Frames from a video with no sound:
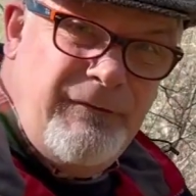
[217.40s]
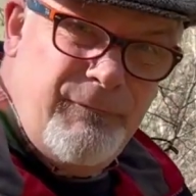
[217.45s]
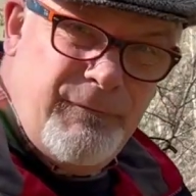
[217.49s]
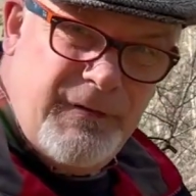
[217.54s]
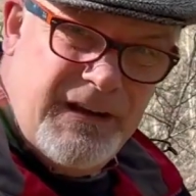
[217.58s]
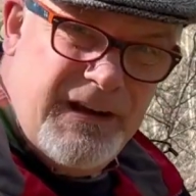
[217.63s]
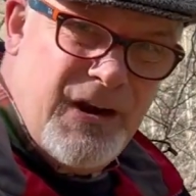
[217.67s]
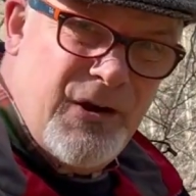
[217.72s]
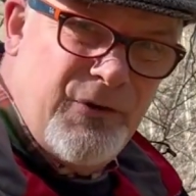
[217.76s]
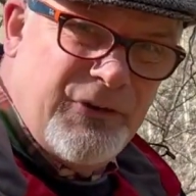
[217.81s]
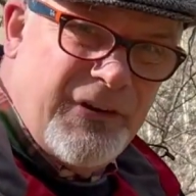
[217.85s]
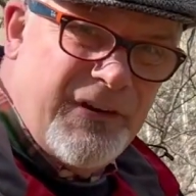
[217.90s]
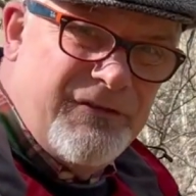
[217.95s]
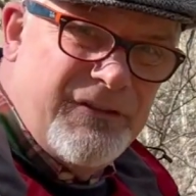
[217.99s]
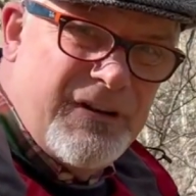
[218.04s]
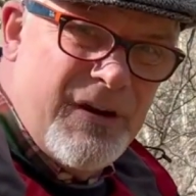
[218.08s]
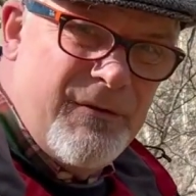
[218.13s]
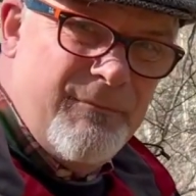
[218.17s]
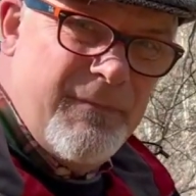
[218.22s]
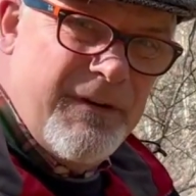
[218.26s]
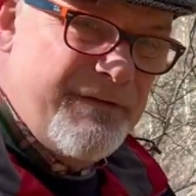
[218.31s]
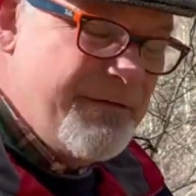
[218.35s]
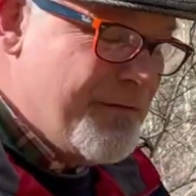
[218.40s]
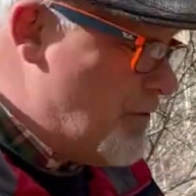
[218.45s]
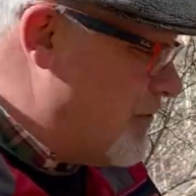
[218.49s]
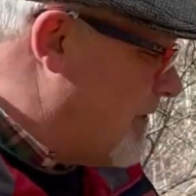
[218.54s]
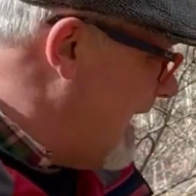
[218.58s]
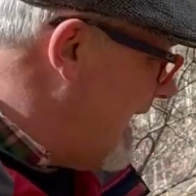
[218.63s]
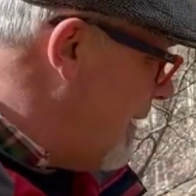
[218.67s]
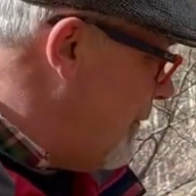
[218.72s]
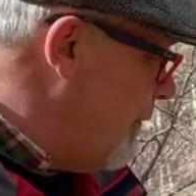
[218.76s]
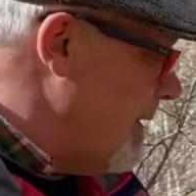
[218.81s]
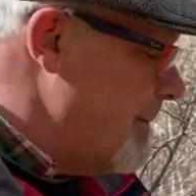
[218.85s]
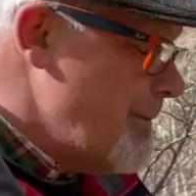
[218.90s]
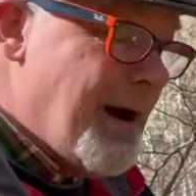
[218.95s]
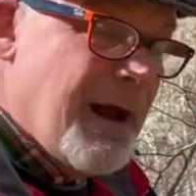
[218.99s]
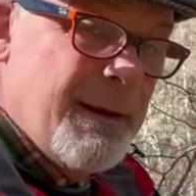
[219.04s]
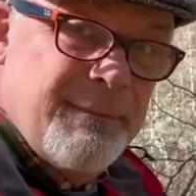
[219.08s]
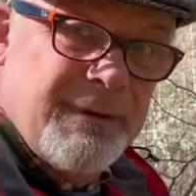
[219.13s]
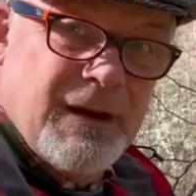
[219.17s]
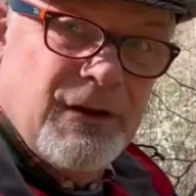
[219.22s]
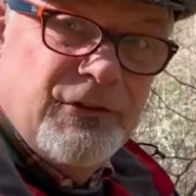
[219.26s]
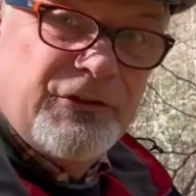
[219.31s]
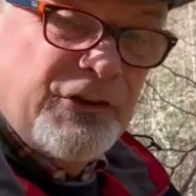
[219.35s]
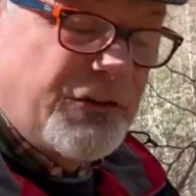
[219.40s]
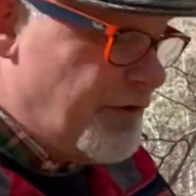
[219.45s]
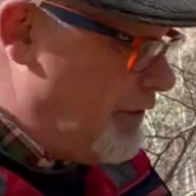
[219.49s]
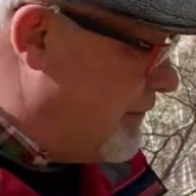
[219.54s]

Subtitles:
in videos I've done before how we might be able to